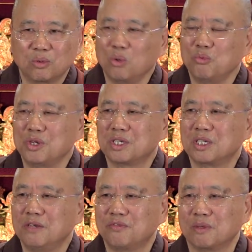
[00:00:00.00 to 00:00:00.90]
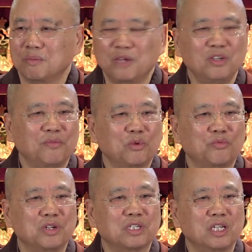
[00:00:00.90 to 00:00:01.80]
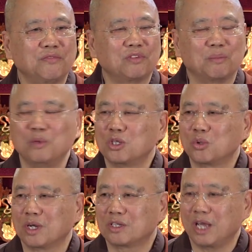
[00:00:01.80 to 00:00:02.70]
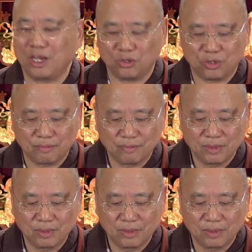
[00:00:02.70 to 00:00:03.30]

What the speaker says: Don't receive them. Even if you receive them, don't attach.